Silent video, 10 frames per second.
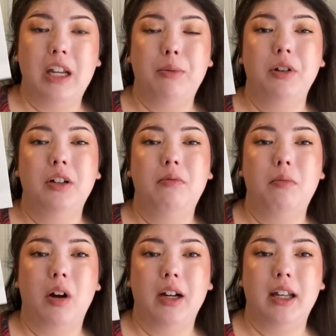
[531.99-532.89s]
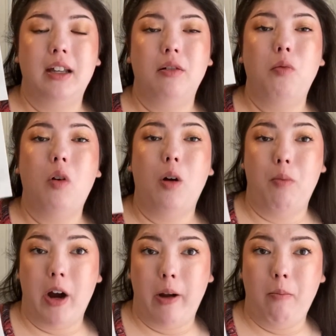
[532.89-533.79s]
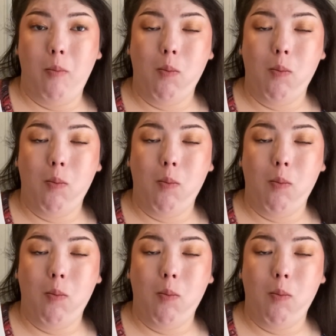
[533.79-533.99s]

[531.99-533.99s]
neighborhood market, Walmart,